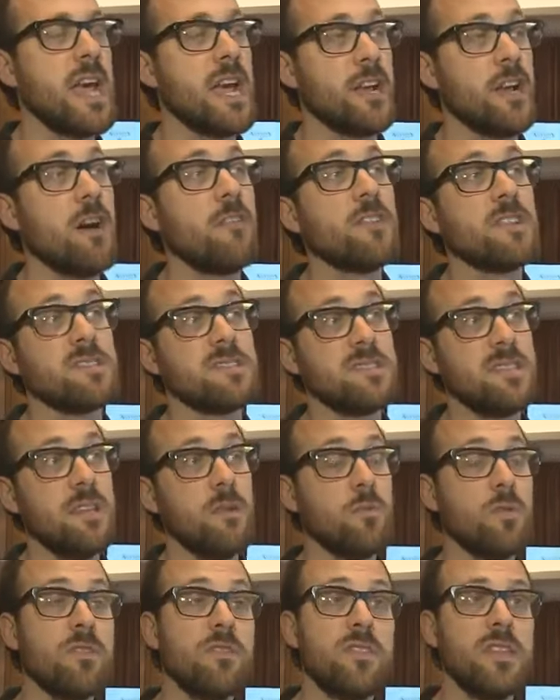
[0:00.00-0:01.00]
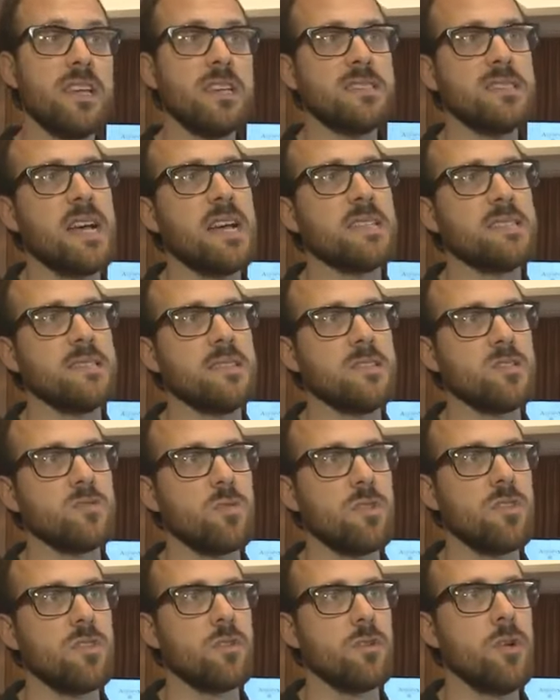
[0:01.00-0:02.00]
And obviously with the assassins,
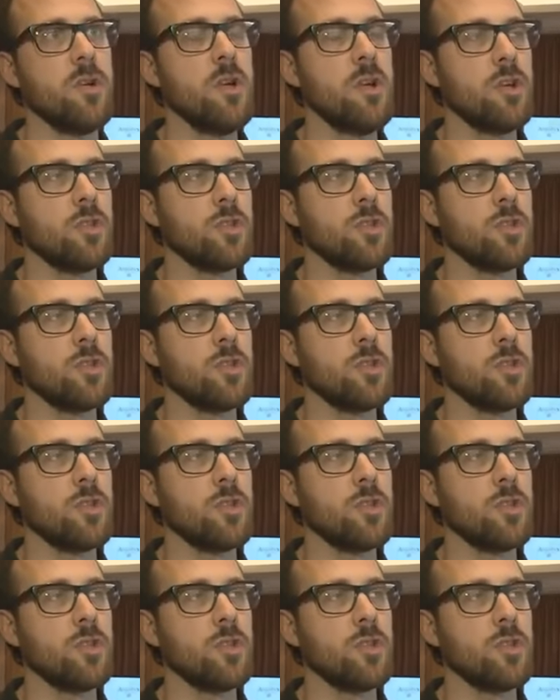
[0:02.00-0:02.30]
with their